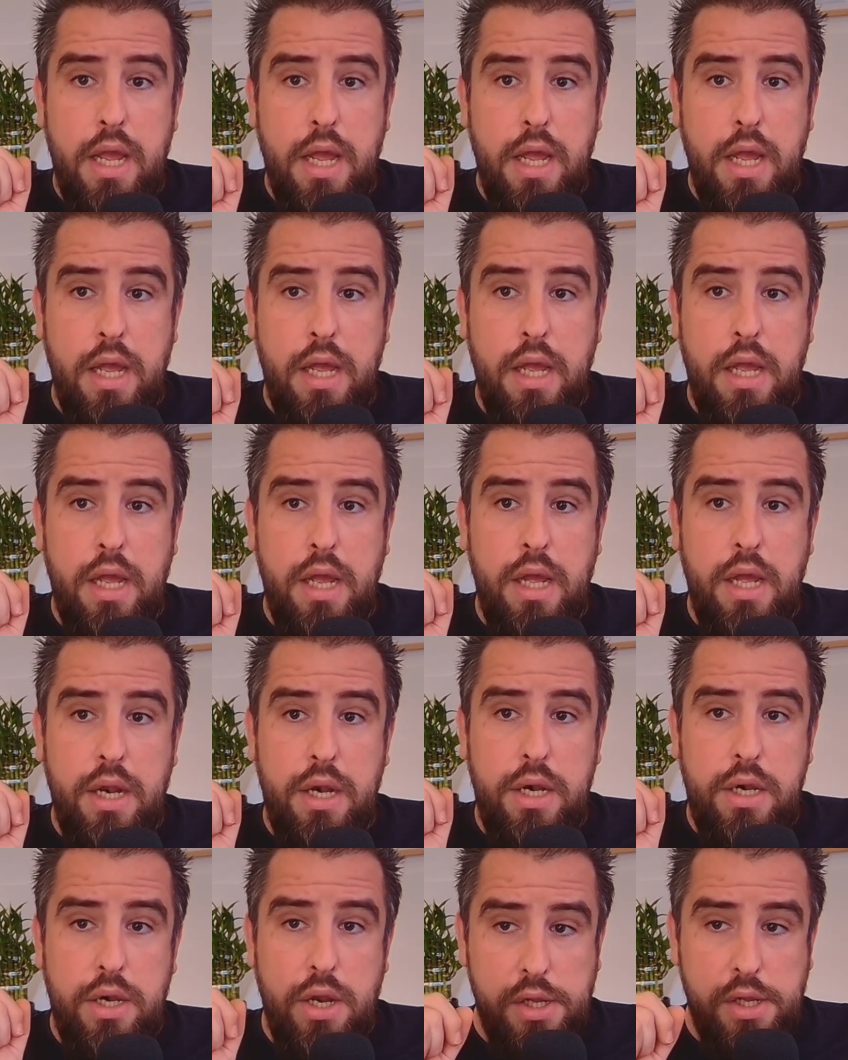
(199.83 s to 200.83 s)

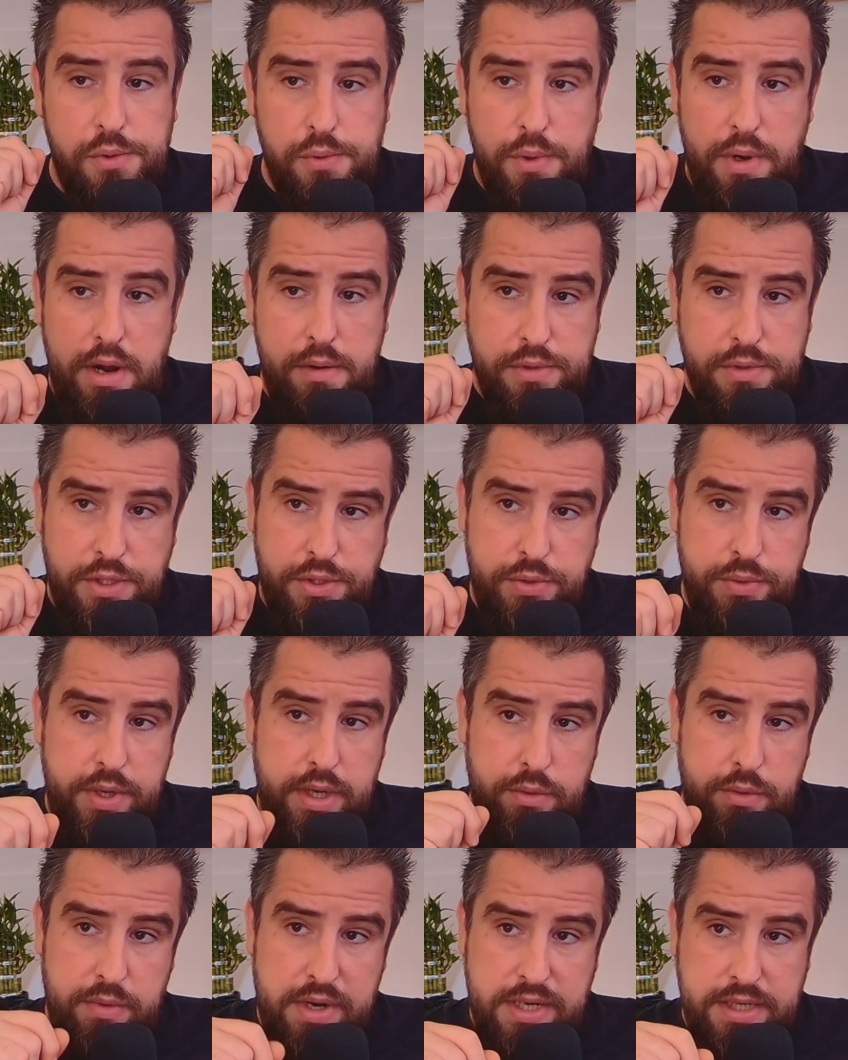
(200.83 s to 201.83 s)
not when I was
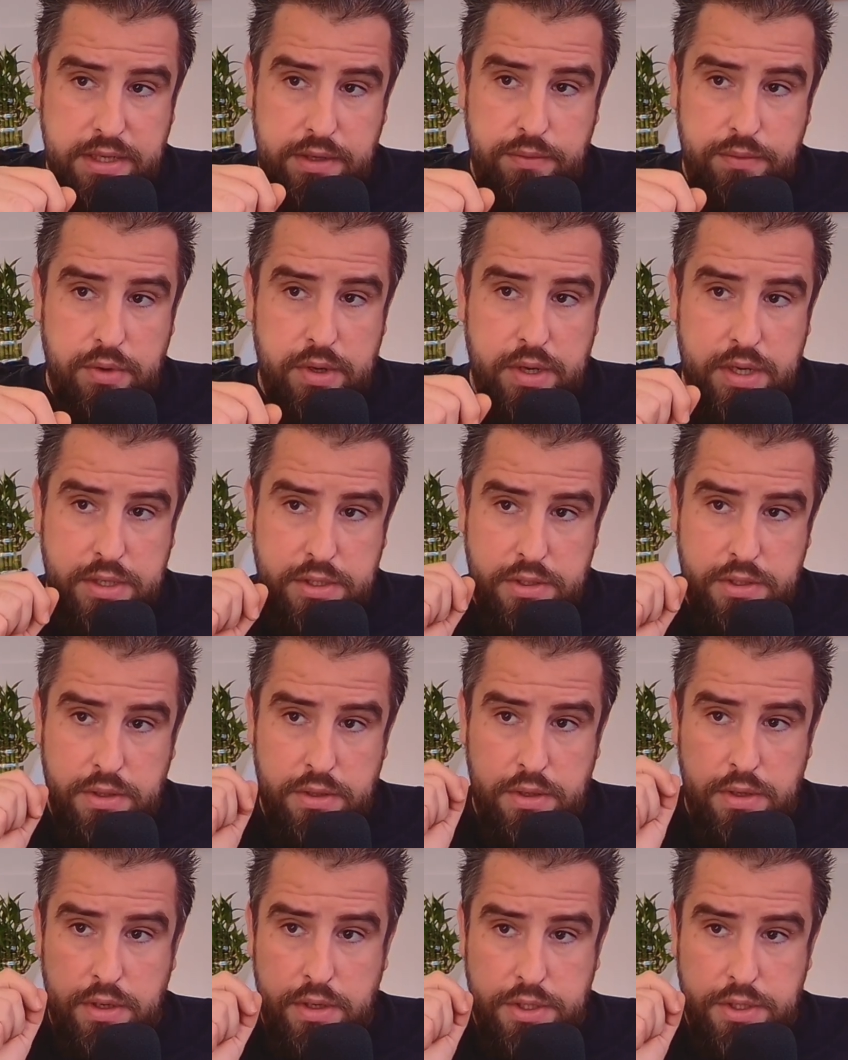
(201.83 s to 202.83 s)
doing resin works
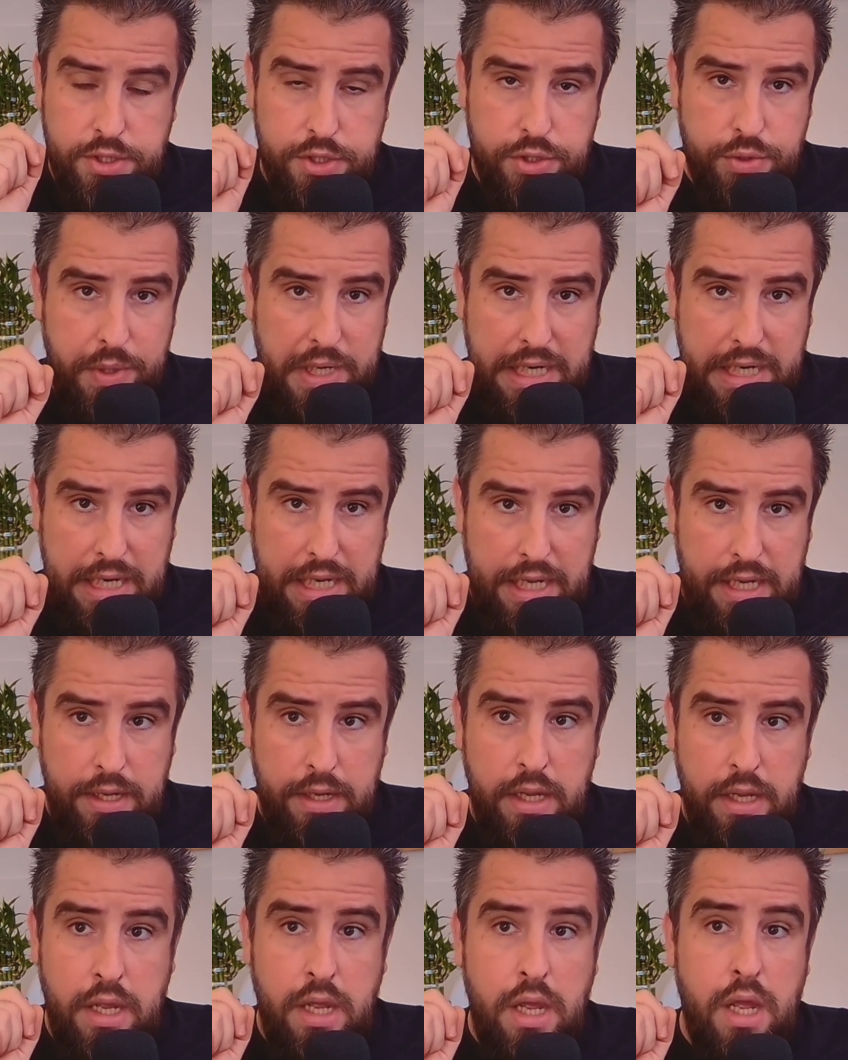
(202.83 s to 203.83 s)

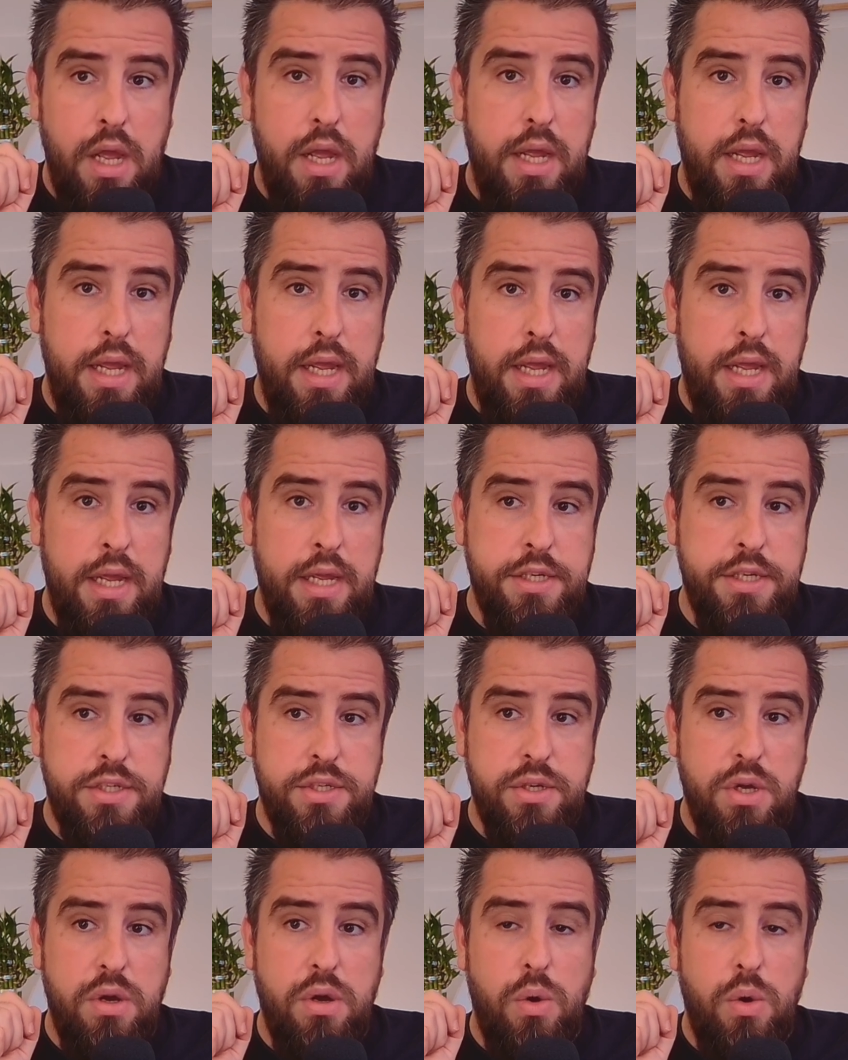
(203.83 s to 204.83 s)
strictly,
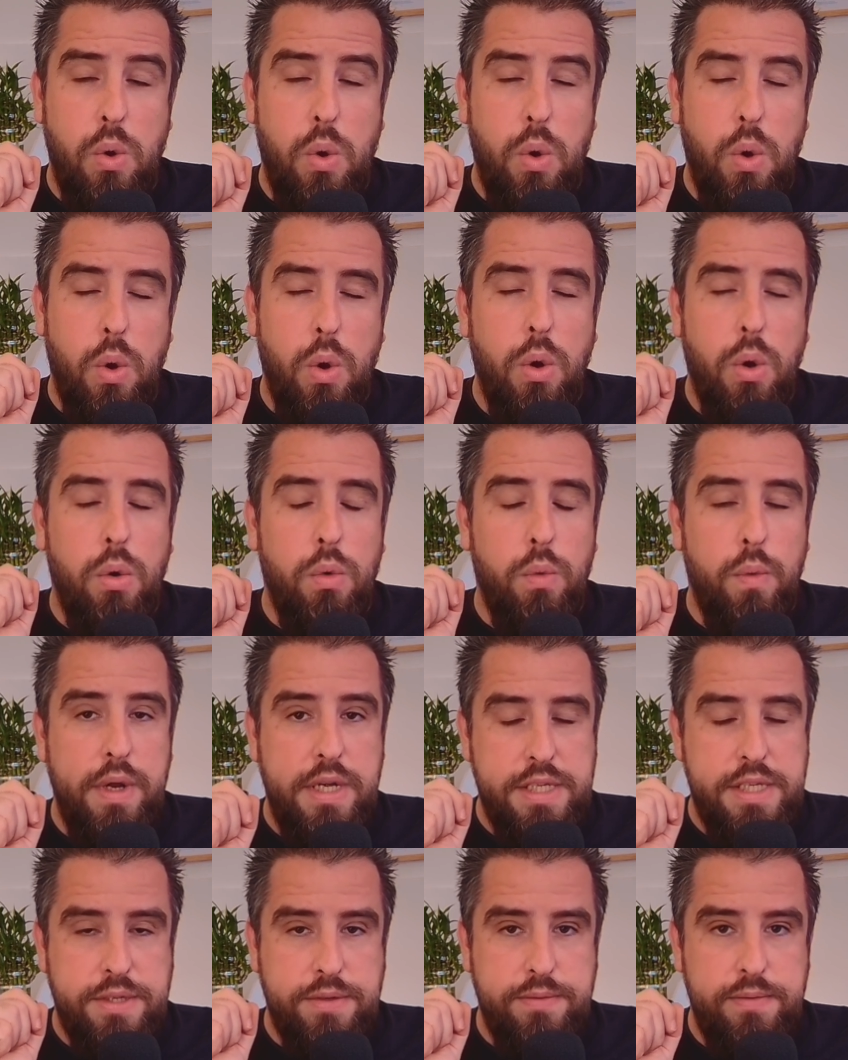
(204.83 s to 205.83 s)
is
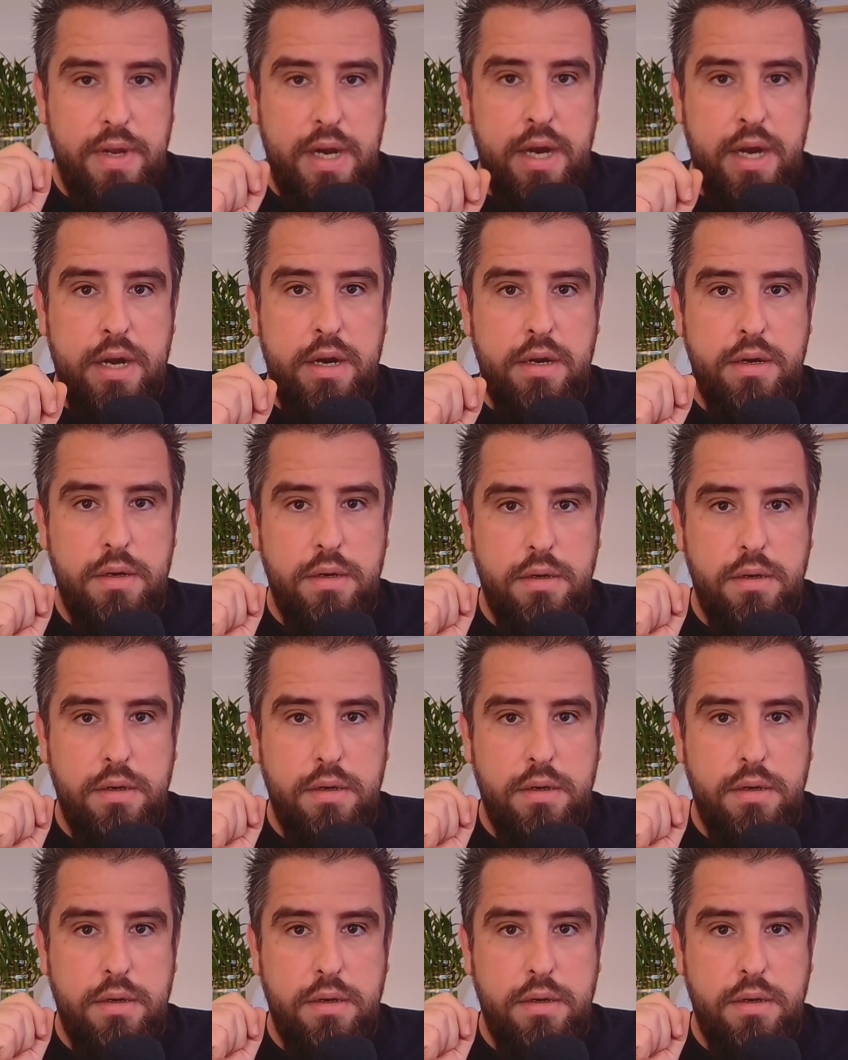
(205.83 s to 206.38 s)
always wear